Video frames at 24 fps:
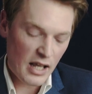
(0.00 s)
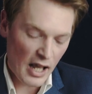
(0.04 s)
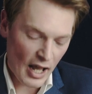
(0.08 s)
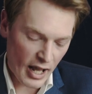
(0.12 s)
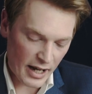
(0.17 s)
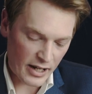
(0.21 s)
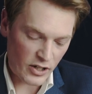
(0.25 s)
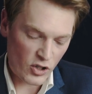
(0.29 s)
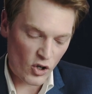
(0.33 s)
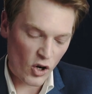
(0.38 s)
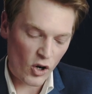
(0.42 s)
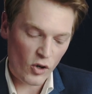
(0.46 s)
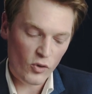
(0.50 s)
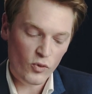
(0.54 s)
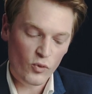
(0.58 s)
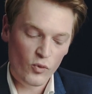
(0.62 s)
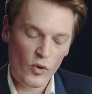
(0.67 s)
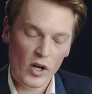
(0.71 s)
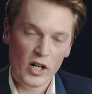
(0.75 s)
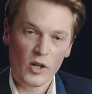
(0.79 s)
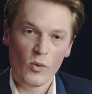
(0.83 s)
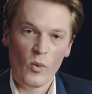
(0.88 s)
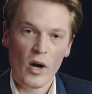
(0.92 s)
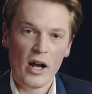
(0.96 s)
and not
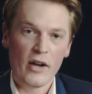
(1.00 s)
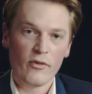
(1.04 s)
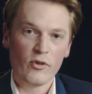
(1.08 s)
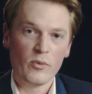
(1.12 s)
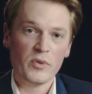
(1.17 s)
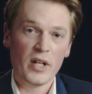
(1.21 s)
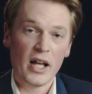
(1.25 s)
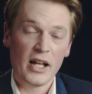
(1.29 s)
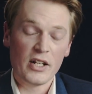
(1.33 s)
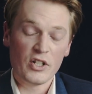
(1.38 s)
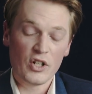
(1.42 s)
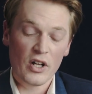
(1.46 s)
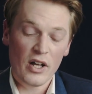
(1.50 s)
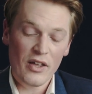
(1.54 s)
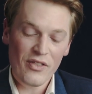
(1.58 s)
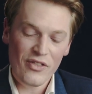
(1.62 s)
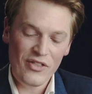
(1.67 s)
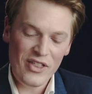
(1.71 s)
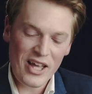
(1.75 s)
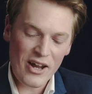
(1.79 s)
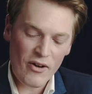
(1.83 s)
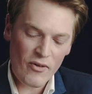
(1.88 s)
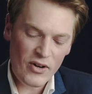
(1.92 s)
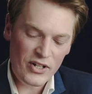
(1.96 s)
run away from danger.
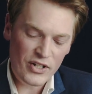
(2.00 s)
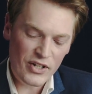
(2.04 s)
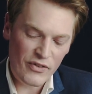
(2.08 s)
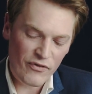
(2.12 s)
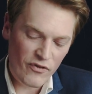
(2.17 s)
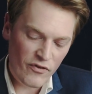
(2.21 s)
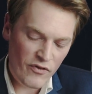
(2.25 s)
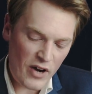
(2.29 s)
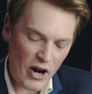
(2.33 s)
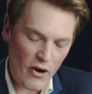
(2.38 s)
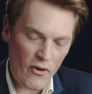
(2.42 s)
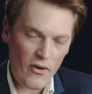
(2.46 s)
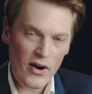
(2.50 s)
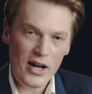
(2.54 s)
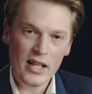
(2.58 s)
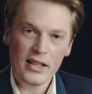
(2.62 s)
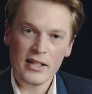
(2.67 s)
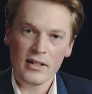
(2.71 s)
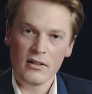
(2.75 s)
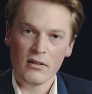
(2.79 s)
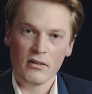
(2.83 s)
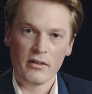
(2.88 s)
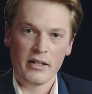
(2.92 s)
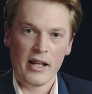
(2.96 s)
There is very
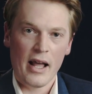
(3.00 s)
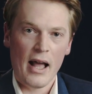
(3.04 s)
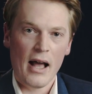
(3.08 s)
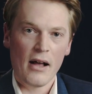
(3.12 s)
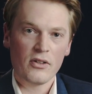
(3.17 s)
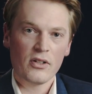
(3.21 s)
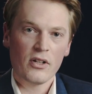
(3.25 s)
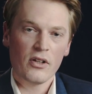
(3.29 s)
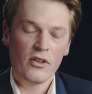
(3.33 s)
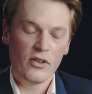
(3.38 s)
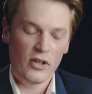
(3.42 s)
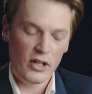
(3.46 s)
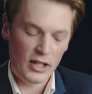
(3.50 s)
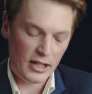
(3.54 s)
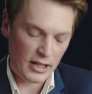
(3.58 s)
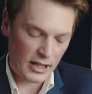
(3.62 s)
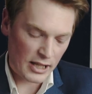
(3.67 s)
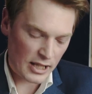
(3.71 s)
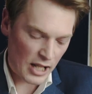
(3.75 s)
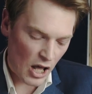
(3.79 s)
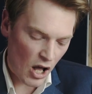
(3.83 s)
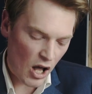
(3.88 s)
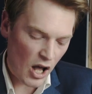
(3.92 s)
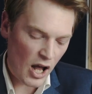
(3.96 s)
little doubt that
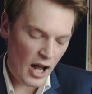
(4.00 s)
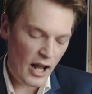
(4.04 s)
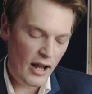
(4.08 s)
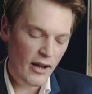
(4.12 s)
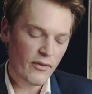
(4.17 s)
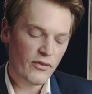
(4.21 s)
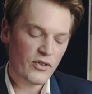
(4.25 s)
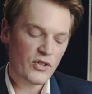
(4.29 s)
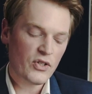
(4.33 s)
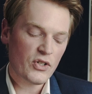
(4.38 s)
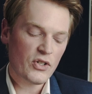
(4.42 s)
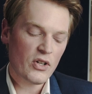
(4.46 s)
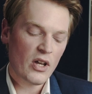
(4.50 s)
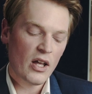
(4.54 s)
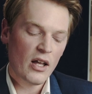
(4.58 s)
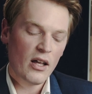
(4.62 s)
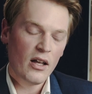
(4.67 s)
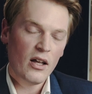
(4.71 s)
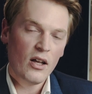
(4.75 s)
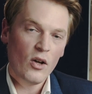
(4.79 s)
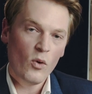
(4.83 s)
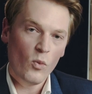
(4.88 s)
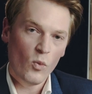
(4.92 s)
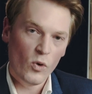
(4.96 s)
lives
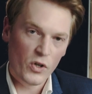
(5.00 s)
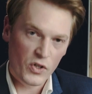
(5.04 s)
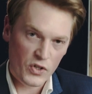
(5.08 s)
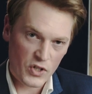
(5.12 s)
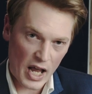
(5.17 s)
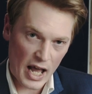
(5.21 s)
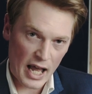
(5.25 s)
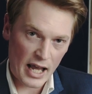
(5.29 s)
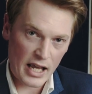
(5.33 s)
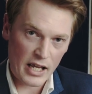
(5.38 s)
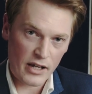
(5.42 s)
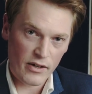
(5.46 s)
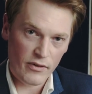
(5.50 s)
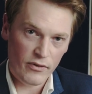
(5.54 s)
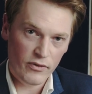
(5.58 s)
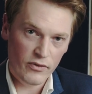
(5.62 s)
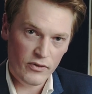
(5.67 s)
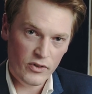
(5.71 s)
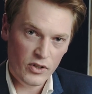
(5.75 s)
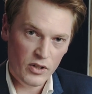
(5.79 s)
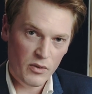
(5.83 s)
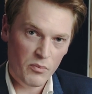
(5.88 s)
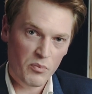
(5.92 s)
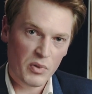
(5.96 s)
were
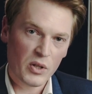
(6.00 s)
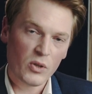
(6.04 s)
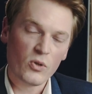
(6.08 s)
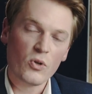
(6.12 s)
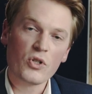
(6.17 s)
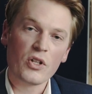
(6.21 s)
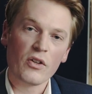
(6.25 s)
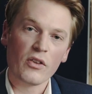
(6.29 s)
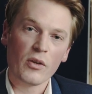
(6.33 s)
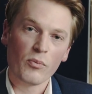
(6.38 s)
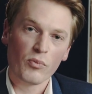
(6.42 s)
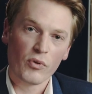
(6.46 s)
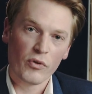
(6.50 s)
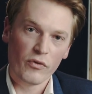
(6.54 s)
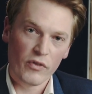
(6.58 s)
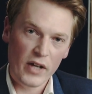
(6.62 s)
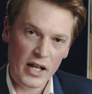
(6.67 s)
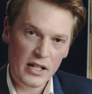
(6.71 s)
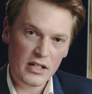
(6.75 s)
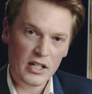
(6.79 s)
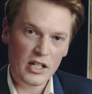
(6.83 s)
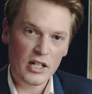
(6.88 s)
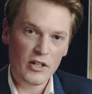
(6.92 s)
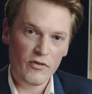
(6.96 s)
saved because of the
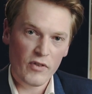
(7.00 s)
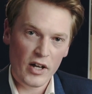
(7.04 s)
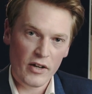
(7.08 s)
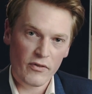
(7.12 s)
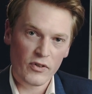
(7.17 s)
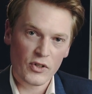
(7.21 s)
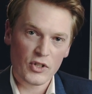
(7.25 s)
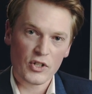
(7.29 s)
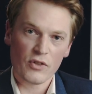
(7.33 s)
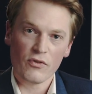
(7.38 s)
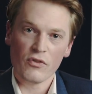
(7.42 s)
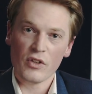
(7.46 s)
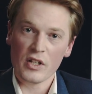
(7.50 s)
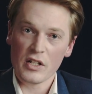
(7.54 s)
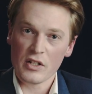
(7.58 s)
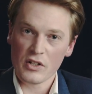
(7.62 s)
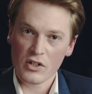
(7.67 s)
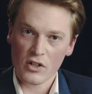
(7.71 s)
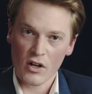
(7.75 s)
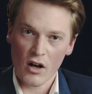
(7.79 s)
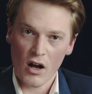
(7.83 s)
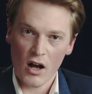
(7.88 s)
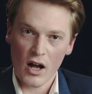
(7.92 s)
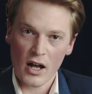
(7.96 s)
preventative efforts of these
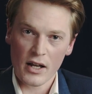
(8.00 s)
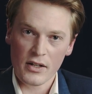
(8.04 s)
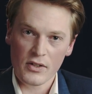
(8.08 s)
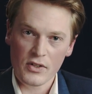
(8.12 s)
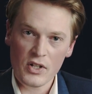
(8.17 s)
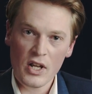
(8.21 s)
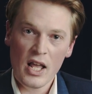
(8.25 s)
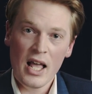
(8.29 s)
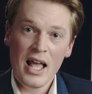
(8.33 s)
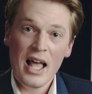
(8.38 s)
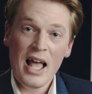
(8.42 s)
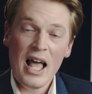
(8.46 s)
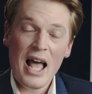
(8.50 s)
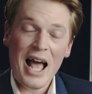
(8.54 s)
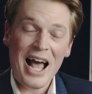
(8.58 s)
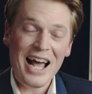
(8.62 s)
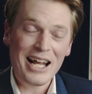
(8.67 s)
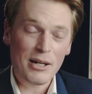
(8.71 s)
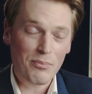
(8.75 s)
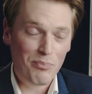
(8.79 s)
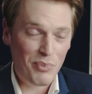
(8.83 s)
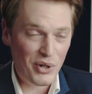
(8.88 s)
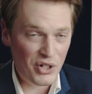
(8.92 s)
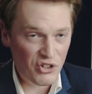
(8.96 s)
guys
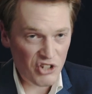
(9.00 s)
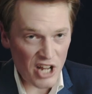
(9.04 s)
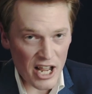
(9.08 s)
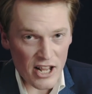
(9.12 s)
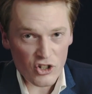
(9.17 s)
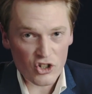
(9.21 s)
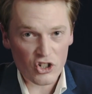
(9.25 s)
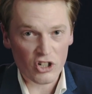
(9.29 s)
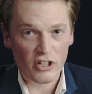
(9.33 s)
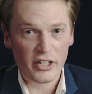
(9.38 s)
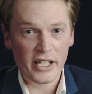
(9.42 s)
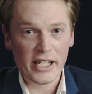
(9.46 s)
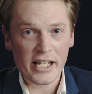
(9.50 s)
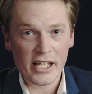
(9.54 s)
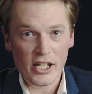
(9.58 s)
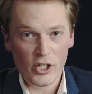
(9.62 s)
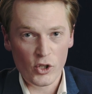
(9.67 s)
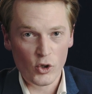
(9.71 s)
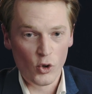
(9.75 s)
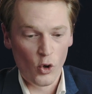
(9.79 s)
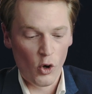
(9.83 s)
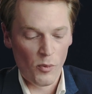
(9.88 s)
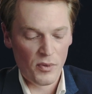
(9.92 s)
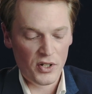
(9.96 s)
at potentially
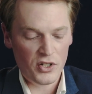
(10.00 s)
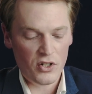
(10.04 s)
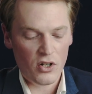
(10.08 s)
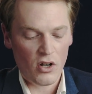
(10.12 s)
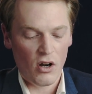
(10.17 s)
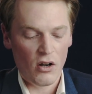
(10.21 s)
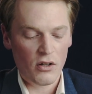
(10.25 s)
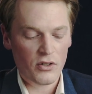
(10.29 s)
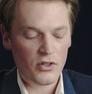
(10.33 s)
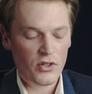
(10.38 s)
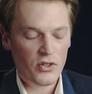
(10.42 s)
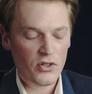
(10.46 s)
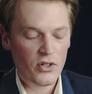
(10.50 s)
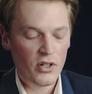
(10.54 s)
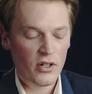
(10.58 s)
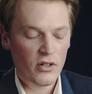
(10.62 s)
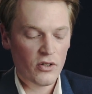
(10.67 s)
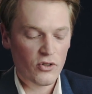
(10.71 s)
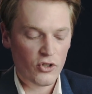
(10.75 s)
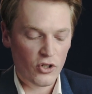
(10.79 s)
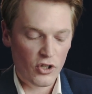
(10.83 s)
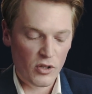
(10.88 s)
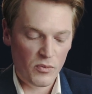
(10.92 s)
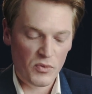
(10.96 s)
enormous cost
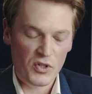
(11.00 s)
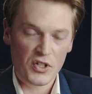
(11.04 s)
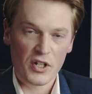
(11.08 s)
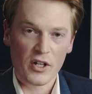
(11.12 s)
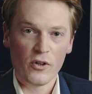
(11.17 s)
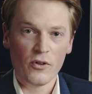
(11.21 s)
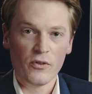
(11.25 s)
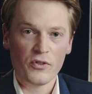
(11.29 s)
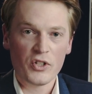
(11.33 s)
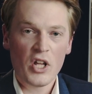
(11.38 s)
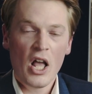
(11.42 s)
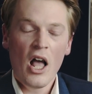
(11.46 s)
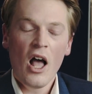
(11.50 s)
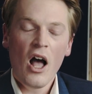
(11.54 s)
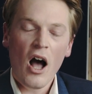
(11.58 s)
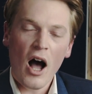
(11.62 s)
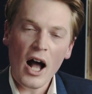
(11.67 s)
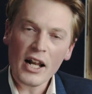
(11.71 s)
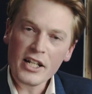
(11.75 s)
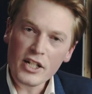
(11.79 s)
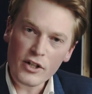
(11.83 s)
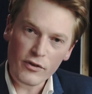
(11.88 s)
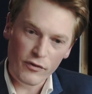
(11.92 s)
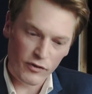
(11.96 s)
to themselves.
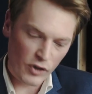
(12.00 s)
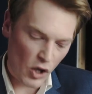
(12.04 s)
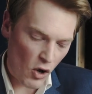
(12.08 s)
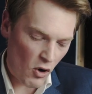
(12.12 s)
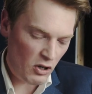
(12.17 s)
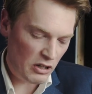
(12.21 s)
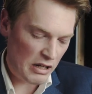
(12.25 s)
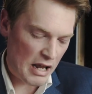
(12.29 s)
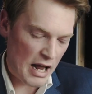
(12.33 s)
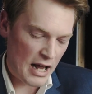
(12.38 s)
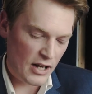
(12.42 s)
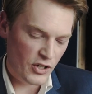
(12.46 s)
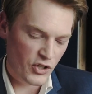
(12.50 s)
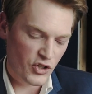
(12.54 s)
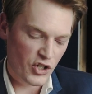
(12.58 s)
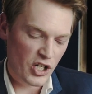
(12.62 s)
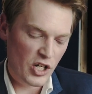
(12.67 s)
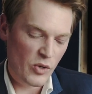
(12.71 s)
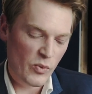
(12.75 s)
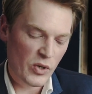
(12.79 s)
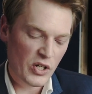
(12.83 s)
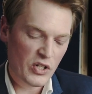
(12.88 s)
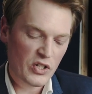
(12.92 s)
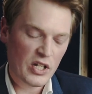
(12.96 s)
I did a vlog last
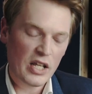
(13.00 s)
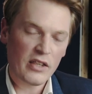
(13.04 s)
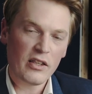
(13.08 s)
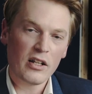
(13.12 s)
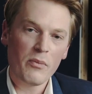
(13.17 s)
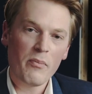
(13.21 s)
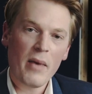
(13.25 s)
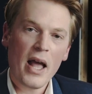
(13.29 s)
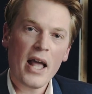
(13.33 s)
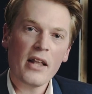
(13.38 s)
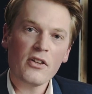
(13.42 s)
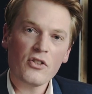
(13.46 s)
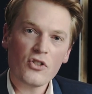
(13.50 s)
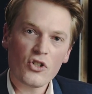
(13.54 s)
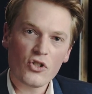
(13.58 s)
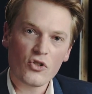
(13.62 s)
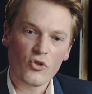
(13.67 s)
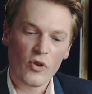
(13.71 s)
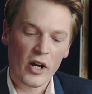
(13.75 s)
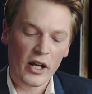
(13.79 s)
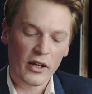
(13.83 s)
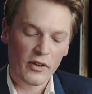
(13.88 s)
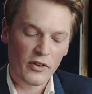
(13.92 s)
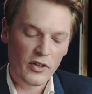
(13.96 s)
year which said that a man's
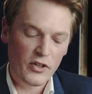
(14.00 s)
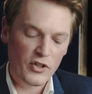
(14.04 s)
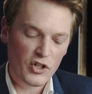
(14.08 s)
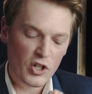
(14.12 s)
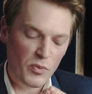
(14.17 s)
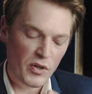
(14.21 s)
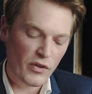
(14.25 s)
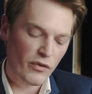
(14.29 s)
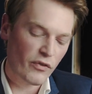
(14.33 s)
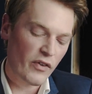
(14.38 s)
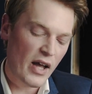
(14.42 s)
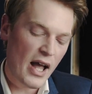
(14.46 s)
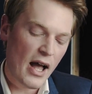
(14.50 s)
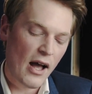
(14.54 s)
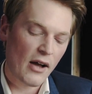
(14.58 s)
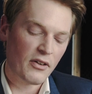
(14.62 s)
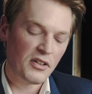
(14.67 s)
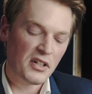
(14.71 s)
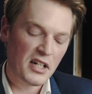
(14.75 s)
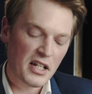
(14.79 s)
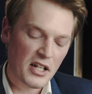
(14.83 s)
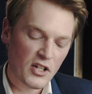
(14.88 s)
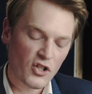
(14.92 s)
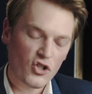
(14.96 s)
strength is to be found
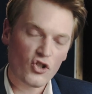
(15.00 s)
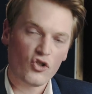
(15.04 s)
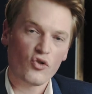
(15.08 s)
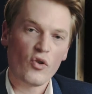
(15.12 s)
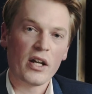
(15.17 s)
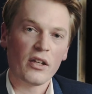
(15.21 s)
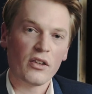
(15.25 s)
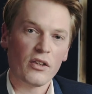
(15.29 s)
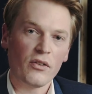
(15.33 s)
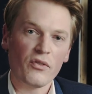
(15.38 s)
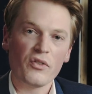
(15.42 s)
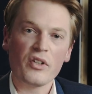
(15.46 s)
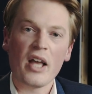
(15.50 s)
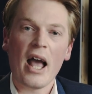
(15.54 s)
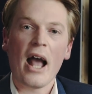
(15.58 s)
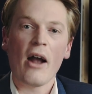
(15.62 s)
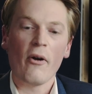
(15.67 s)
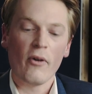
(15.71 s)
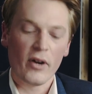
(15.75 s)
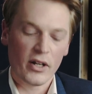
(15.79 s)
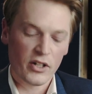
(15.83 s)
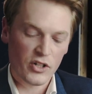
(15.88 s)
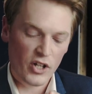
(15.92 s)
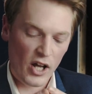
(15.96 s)
in his strength of
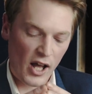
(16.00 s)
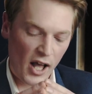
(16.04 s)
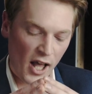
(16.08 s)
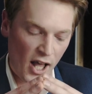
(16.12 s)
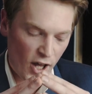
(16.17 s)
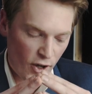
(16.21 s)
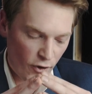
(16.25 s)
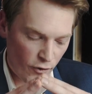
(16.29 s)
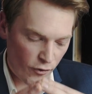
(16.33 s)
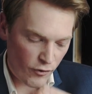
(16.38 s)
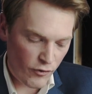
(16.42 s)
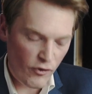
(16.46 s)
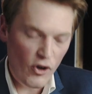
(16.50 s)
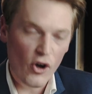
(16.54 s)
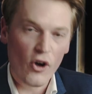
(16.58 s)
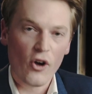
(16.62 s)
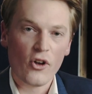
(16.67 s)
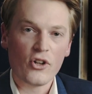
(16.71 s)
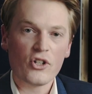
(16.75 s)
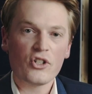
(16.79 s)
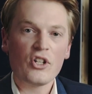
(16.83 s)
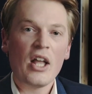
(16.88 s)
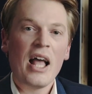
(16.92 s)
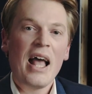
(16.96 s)
character
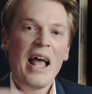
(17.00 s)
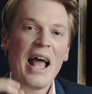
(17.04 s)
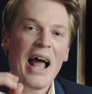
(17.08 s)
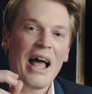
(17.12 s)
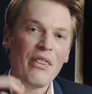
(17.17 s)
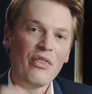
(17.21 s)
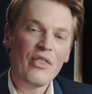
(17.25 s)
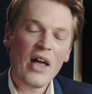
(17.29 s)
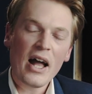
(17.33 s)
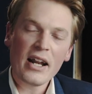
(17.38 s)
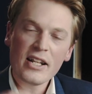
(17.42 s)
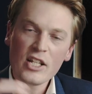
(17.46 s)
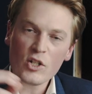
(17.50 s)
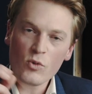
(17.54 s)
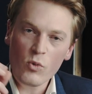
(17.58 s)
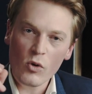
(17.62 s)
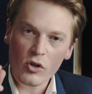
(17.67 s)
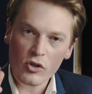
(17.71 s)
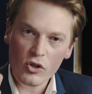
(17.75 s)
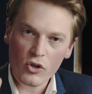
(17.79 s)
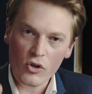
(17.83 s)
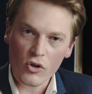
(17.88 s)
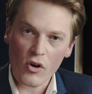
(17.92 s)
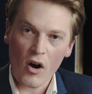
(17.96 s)
first, and that is
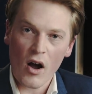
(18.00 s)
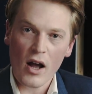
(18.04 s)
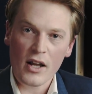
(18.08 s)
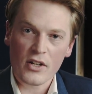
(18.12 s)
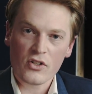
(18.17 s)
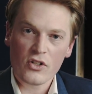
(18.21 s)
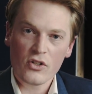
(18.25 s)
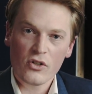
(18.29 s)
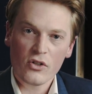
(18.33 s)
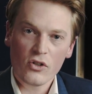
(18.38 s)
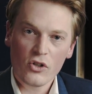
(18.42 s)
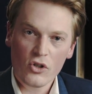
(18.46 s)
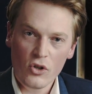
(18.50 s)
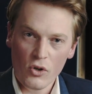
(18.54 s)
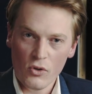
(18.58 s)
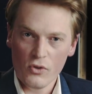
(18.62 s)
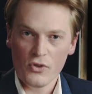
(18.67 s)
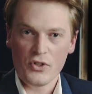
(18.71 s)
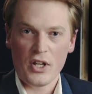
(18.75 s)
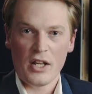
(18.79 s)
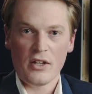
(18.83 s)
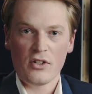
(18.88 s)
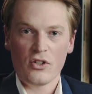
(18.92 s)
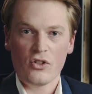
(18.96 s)
what Christ
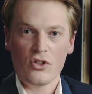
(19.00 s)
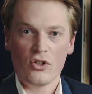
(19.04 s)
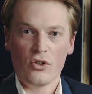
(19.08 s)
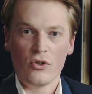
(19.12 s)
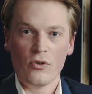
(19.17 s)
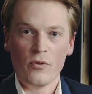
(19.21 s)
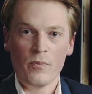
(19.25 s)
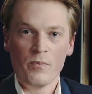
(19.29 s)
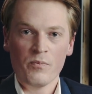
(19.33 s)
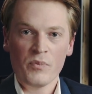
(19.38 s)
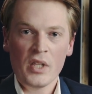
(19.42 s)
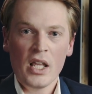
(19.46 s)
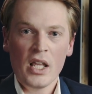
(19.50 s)
calls us to.